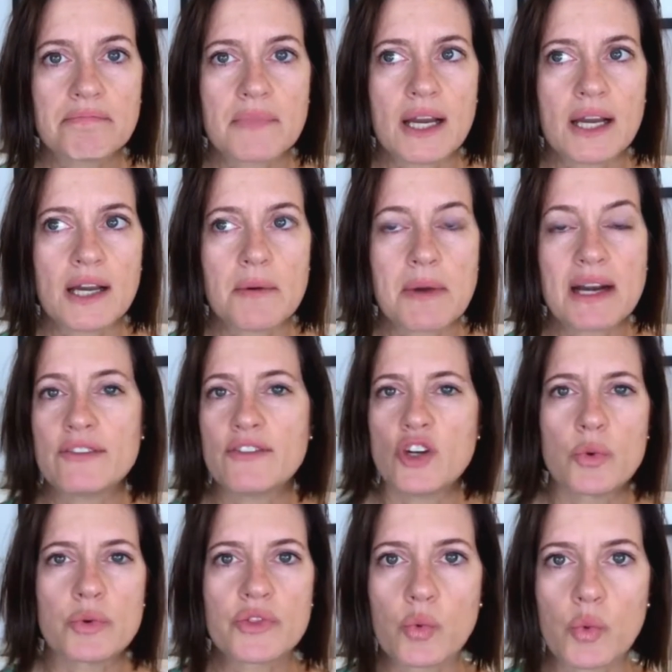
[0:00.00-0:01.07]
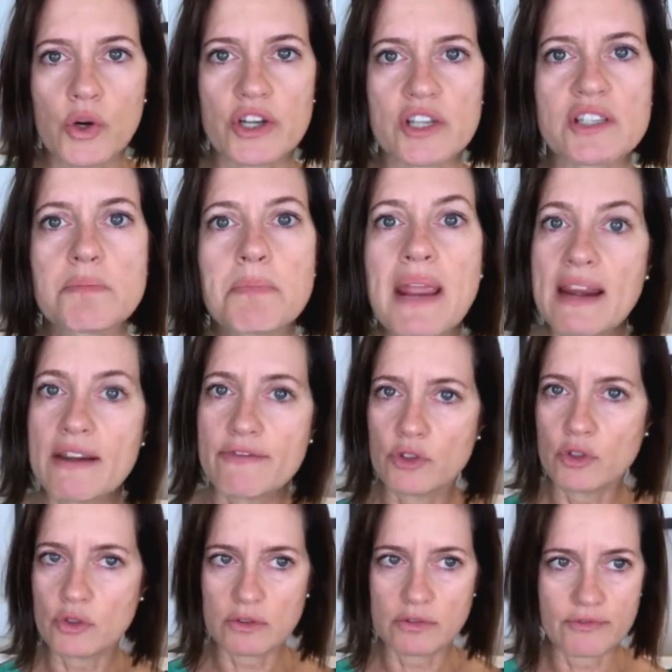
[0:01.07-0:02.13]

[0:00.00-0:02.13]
I don't even know what the word is, painful